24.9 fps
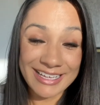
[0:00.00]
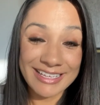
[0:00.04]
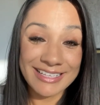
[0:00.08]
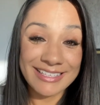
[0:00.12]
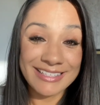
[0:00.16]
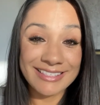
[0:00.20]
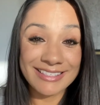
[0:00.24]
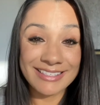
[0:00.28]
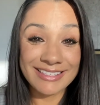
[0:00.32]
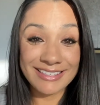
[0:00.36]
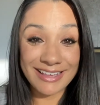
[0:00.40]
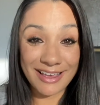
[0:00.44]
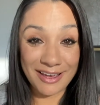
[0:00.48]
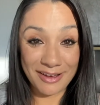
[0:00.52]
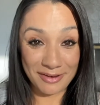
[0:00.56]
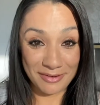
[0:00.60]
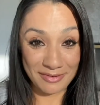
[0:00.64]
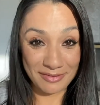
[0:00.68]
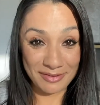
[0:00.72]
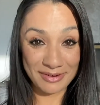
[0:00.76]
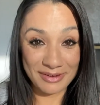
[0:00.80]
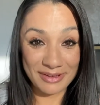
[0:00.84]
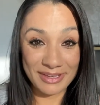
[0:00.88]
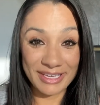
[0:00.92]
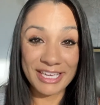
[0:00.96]

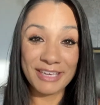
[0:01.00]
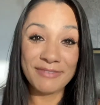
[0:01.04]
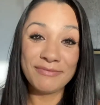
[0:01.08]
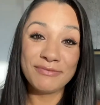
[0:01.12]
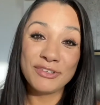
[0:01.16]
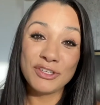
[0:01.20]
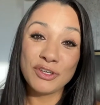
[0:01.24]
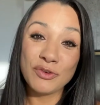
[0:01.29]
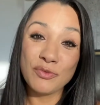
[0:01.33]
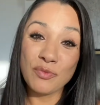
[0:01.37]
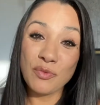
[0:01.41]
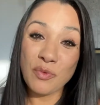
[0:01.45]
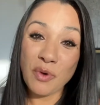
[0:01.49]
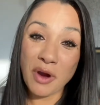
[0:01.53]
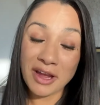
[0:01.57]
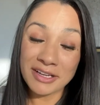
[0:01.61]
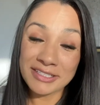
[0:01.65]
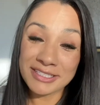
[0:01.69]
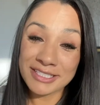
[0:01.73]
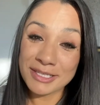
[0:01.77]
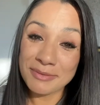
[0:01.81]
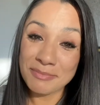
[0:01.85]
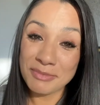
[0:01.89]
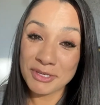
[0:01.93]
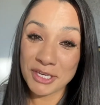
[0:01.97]
So if you want
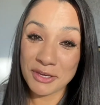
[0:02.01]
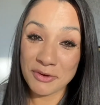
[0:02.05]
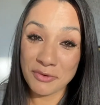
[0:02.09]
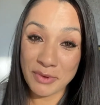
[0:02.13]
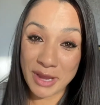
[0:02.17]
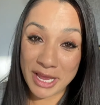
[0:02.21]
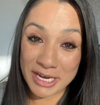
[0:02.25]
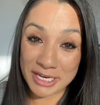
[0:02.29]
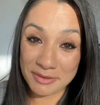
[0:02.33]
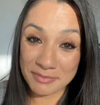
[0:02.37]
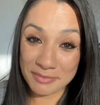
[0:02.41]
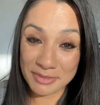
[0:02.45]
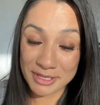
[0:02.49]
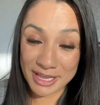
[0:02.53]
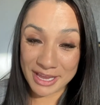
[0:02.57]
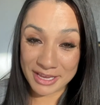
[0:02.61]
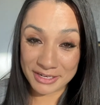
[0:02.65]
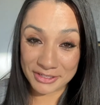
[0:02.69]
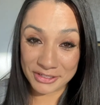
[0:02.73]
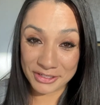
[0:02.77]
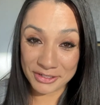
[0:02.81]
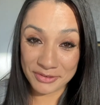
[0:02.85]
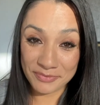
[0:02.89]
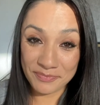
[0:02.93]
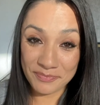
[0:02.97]
to be a wedding
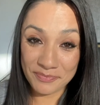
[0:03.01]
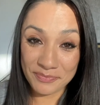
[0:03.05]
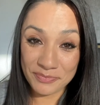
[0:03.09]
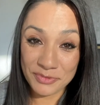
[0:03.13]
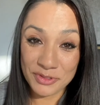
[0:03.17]
planner,